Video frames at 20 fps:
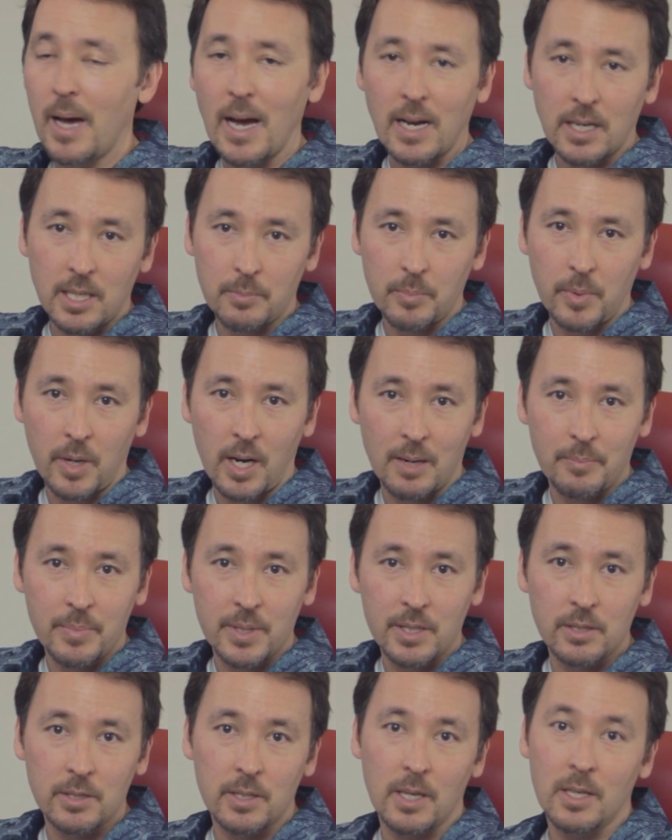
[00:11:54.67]
backup
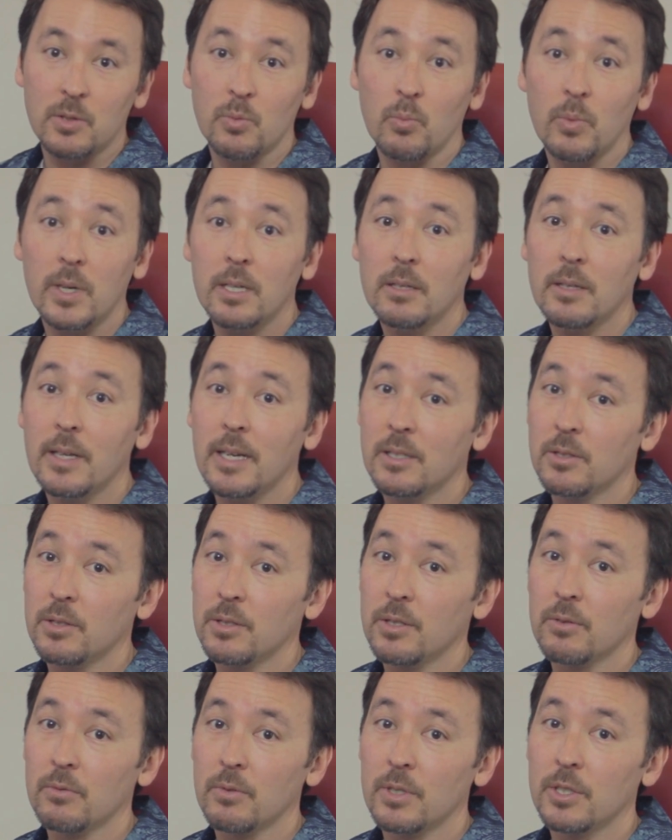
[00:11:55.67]
copies as well as
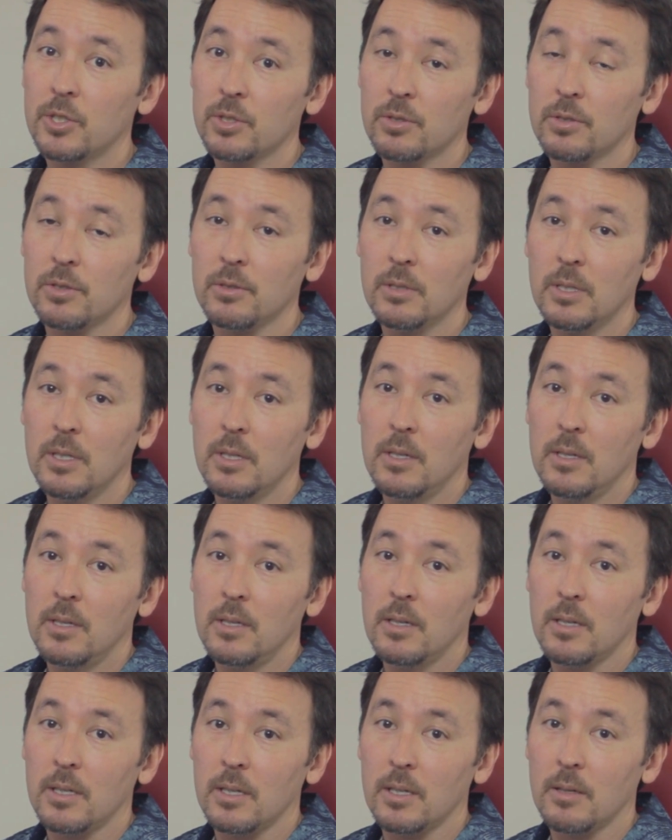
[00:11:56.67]
the original
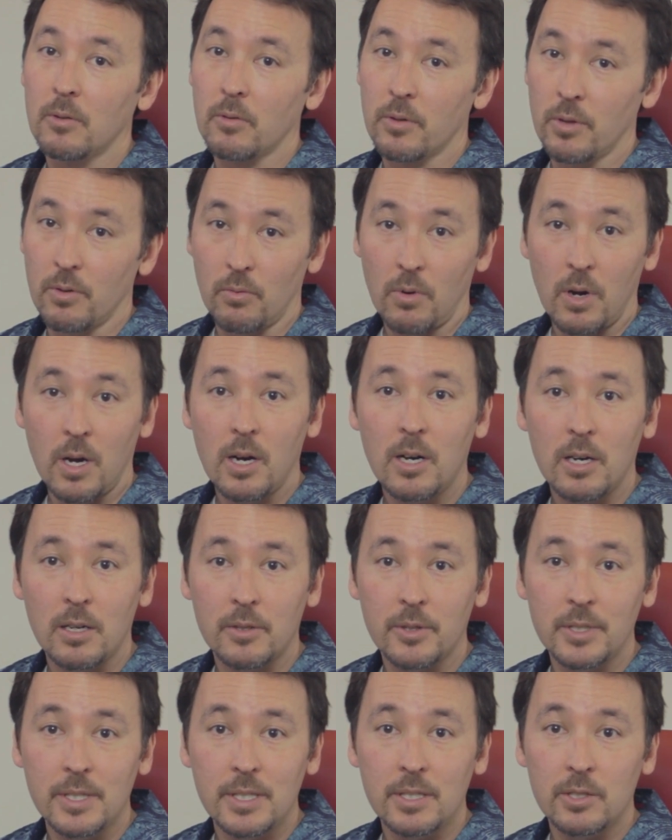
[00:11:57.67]
or the
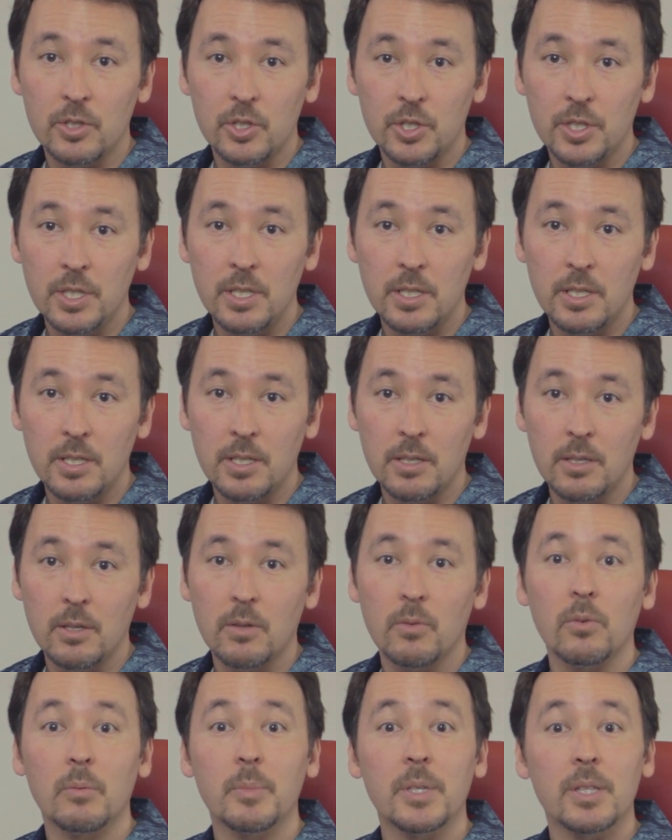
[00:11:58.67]
RAW, the DNG,
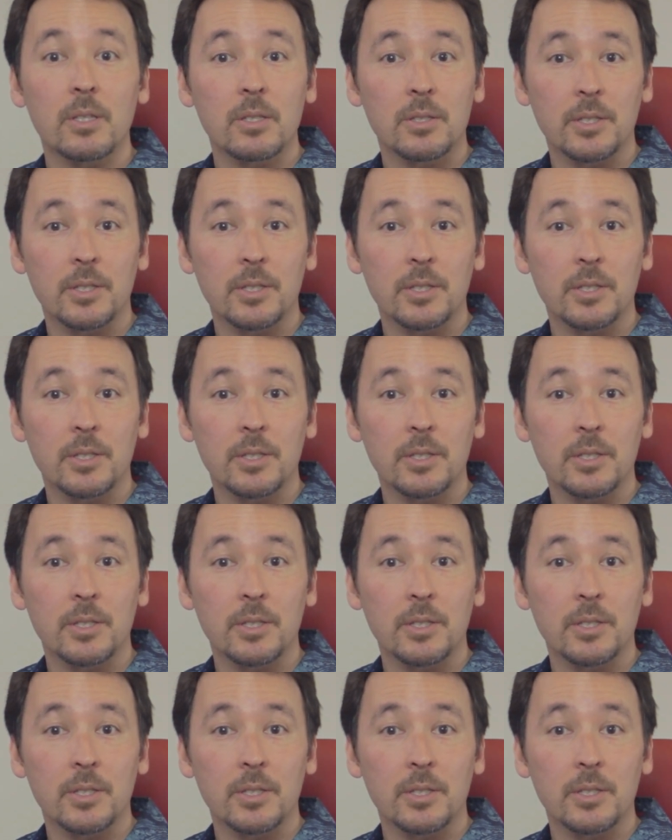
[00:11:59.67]
will be the